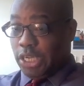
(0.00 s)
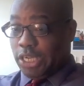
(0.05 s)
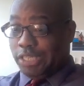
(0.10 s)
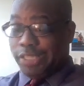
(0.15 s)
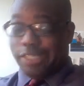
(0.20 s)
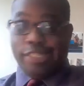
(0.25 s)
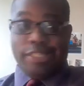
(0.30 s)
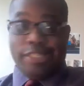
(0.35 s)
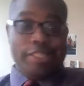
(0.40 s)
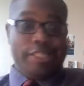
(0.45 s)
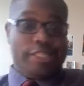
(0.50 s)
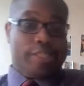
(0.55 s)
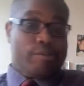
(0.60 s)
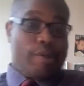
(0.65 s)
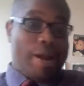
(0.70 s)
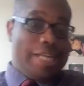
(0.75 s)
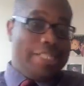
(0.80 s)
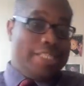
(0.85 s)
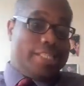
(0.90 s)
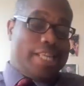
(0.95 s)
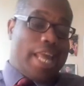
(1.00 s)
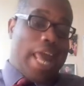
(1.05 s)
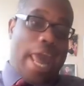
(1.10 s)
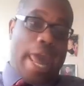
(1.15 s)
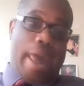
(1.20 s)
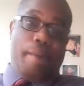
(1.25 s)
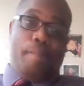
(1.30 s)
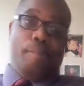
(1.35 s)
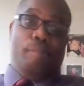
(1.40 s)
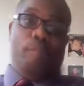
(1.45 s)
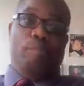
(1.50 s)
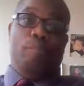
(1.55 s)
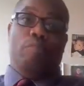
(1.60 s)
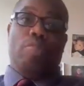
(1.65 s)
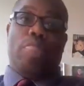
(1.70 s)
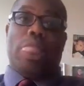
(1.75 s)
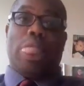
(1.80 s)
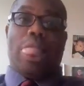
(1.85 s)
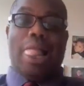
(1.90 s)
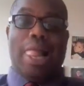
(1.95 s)
Jesus Christ came
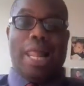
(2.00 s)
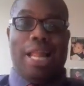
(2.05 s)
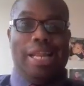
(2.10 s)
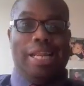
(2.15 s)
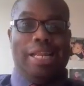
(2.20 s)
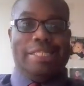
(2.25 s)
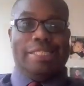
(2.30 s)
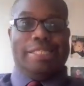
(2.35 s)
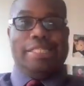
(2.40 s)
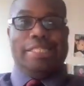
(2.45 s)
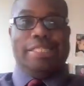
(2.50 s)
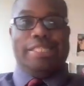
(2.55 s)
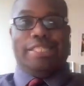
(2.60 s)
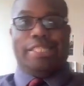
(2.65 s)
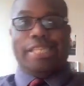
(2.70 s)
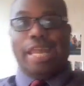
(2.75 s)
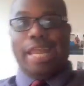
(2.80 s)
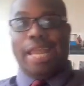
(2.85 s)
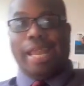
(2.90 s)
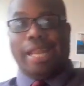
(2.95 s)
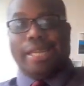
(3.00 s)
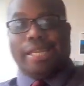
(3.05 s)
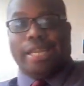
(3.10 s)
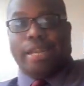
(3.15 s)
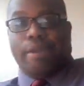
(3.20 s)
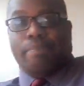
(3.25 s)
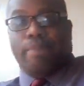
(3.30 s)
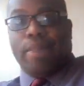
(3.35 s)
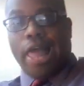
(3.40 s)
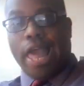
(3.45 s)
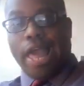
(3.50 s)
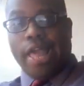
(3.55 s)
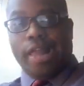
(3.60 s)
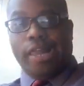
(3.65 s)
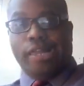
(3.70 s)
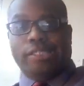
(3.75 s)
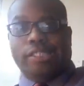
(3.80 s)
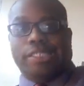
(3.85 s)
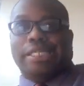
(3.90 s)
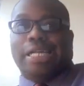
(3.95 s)
into the scene, into the play.
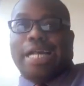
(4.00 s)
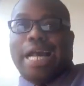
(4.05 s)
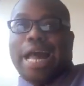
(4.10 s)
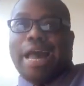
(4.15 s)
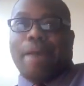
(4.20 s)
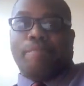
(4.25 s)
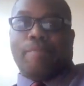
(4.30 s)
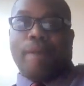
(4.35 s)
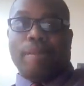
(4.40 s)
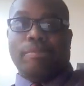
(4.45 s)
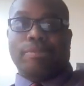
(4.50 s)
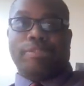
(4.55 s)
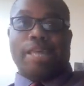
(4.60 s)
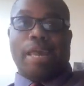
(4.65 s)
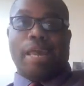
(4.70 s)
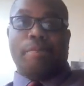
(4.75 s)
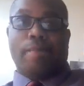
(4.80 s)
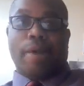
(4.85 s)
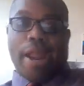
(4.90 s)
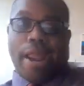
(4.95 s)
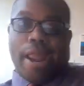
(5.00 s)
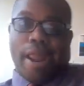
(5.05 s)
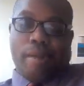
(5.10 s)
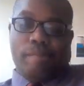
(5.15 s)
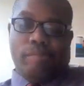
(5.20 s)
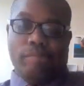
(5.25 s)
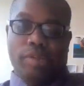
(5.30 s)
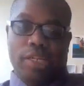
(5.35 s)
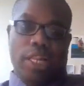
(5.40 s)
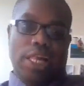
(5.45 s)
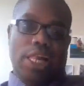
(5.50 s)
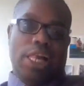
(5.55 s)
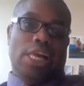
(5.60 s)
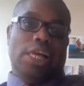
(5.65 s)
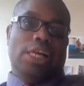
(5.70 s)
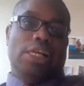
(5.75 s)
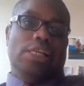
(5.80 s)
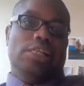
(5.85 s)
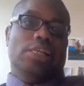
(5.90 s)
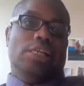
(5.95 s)
God promised Abraham,
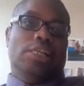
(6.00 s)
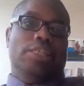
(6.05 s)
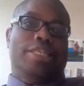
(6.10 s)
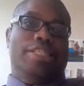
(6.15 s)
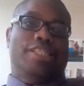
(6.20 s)
the